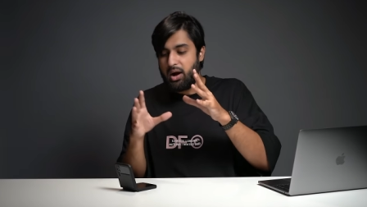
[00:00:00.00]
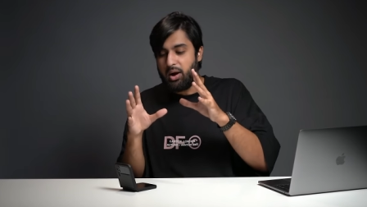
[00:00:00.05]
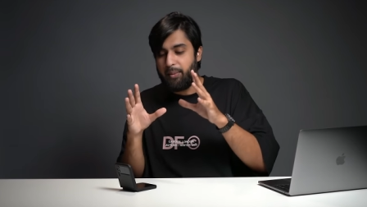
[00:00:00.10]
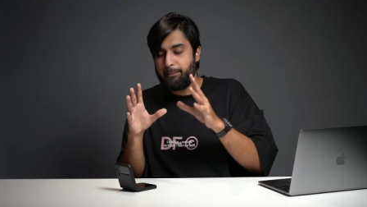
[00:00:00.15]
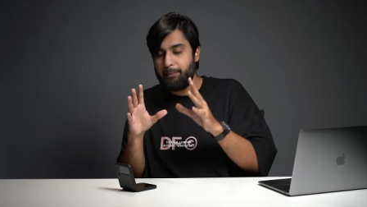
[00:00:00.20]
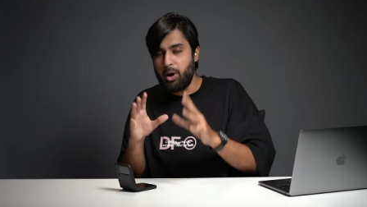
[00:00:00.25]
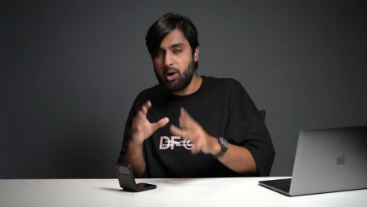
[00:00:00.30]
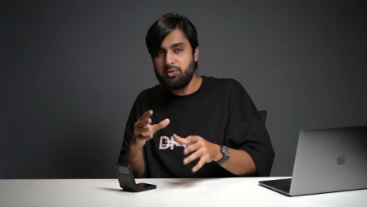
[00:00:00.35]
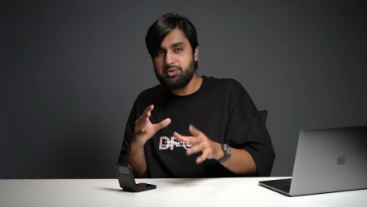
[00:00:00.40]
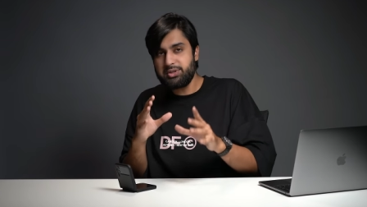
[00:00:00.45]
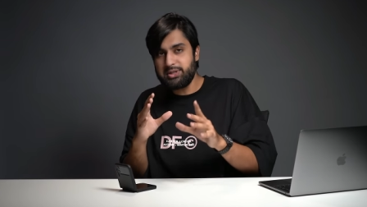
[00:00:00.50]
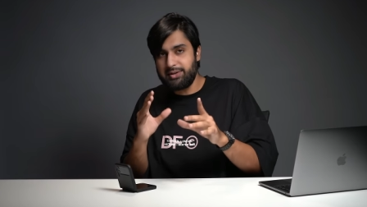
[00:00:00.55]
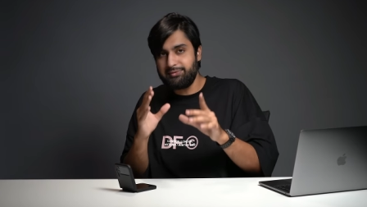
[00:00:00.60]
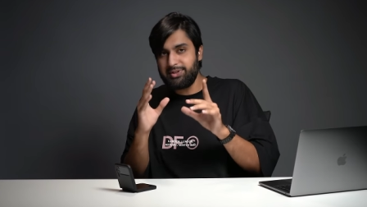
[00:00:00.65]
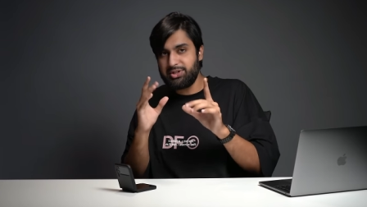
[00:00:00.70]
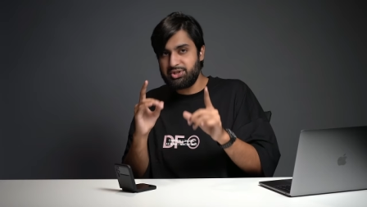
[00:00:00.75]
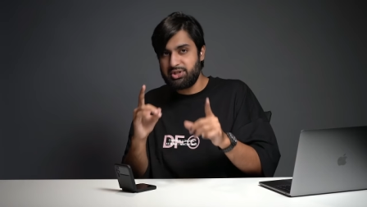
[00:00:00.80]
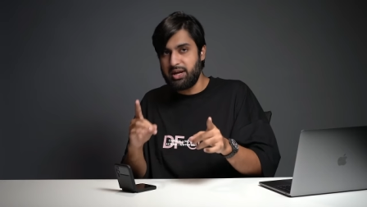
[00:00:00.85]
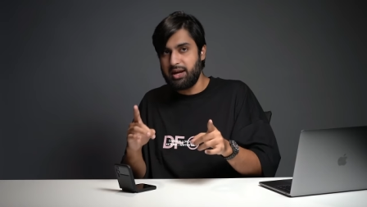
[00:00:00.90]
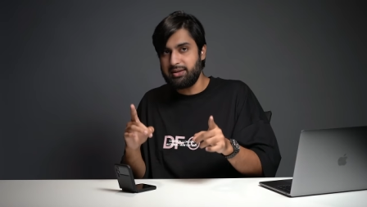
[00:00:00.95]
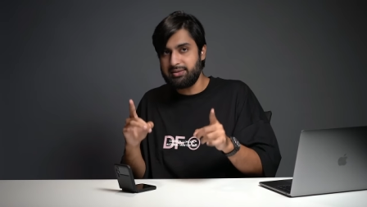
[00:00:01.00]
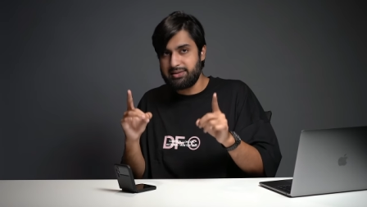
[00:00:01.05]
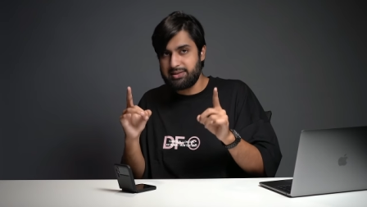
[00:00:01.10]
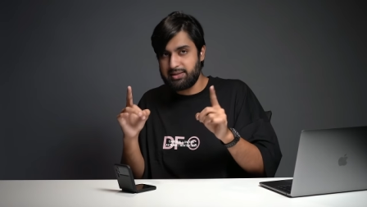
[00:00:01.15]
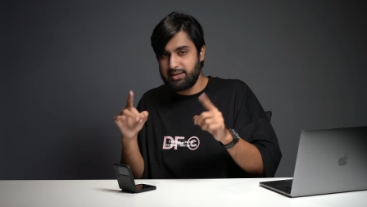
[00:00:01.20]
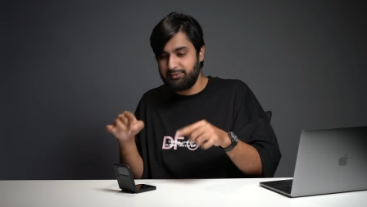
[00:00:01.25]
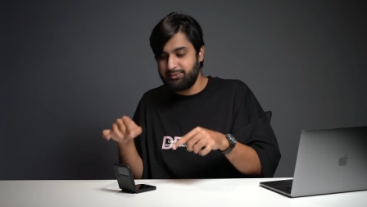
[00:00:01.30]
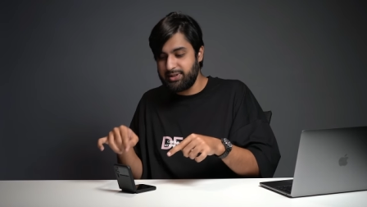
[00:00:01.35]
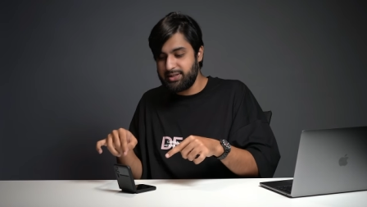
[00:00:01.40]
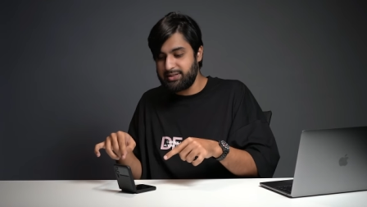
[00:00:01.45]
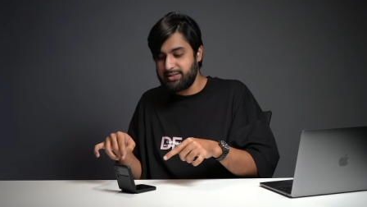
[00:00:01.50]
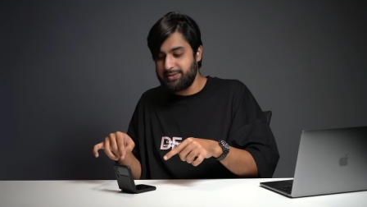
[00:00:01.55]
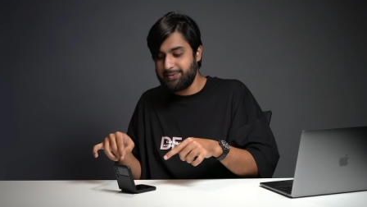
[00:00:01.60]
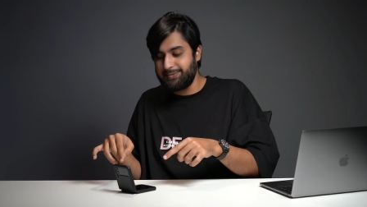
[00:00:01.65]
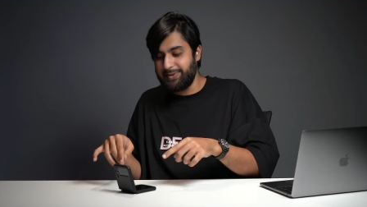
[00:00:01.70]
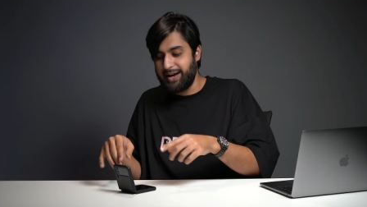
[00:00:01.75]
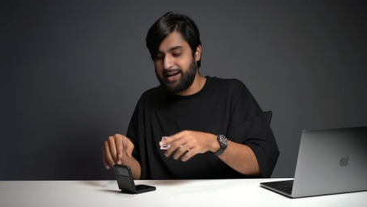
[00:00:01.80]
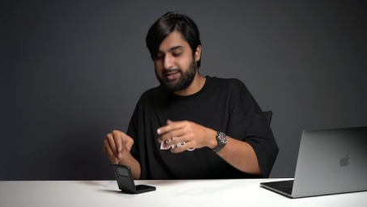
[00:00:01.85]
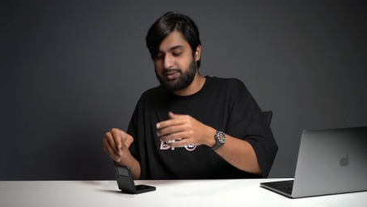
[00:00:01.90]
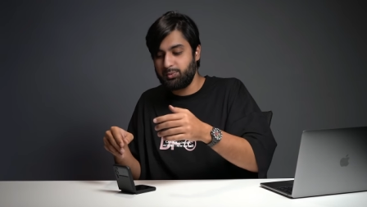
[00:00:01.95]
most of the changes of this
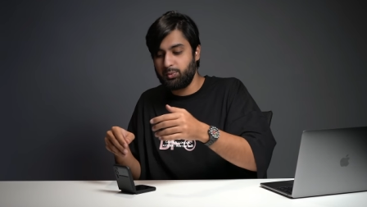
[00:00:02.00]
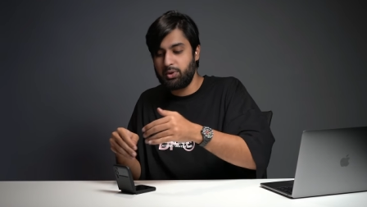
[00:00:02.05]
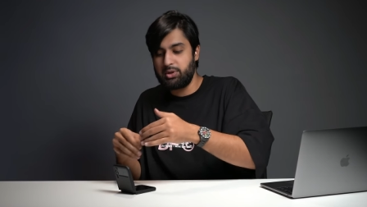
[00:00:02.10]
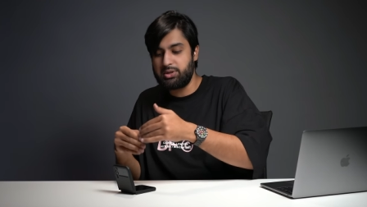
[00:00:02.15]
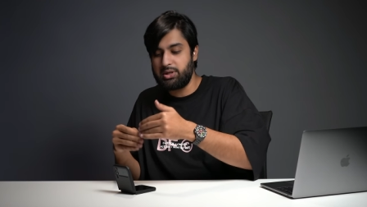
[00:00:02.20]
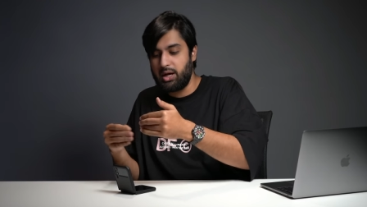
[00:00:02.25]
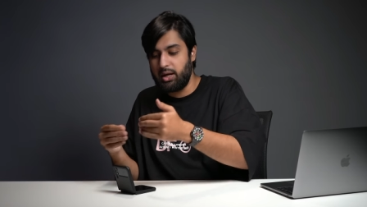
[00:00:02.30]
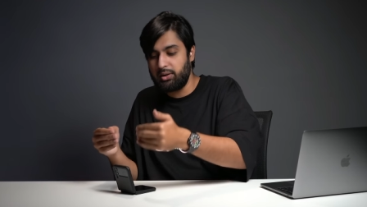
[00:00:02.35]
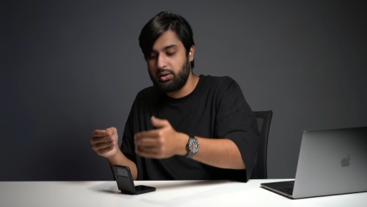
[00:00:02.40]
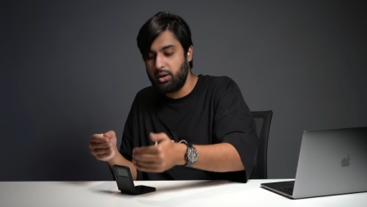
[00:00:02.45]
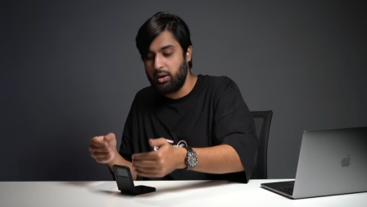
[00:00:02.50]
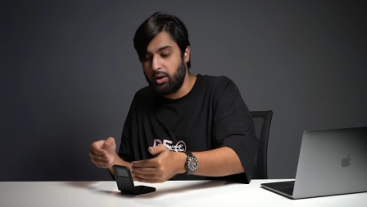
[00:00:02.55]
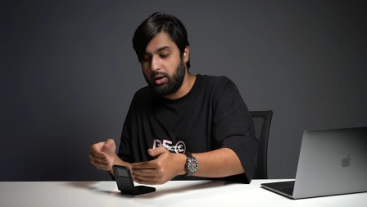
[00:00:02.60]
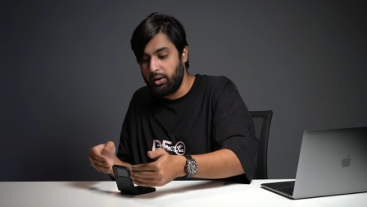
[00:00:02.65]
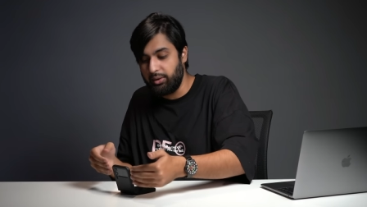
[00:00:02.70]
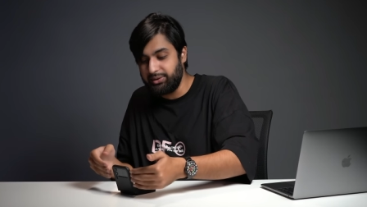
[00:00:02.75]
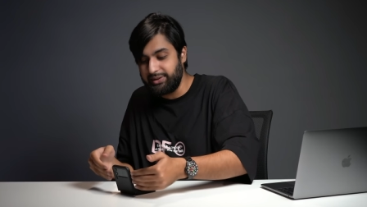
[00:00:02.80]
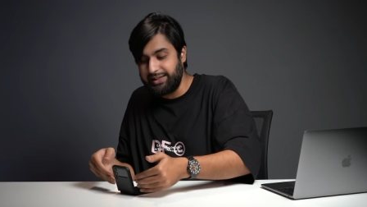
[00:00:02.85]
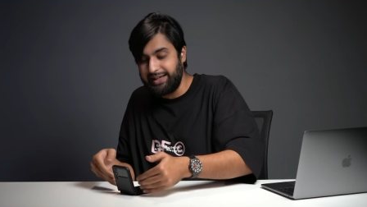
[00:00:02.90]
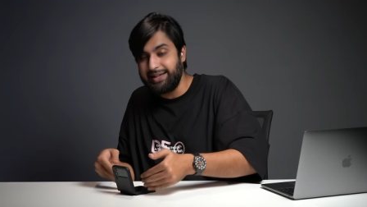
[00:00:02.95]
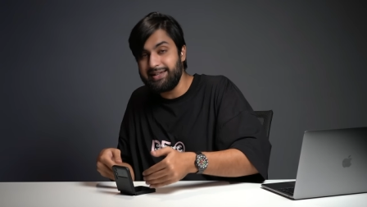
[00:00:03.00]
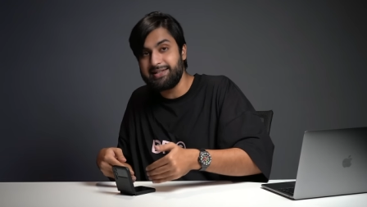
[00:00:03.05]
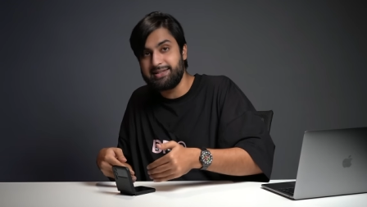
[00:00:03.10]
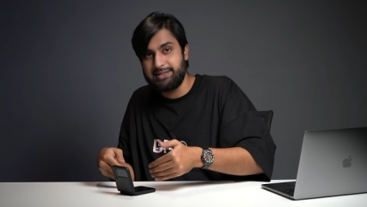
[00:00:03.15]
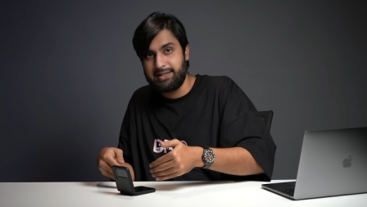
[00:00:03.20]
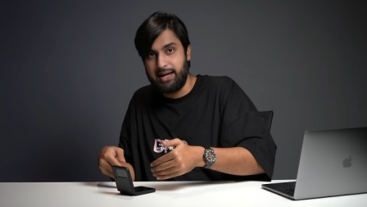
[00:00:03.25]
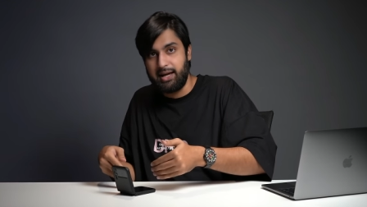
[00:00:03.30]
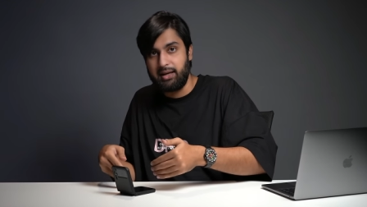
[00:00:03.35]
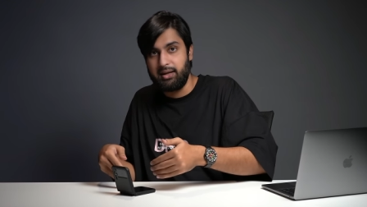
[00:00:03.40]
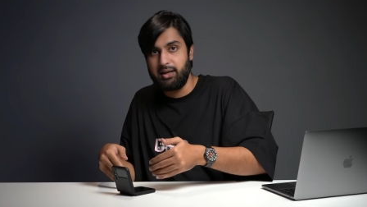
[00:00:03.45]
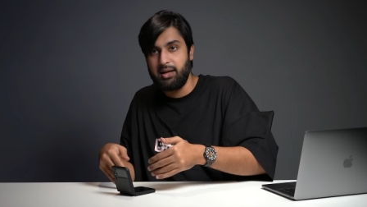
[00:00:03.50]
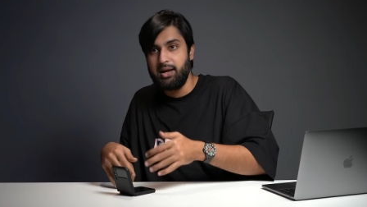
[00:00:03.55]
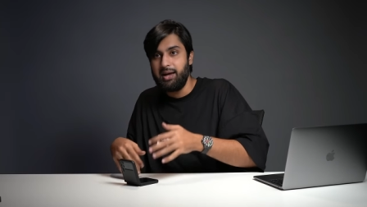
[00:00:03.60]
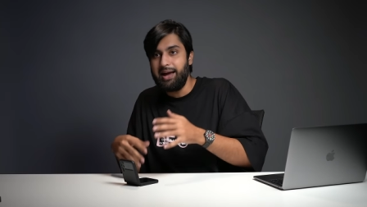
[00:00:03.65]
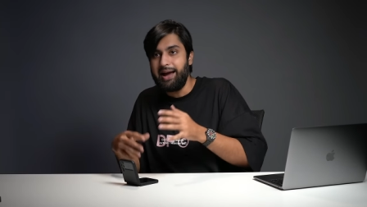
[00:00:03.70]
device were done on the inside.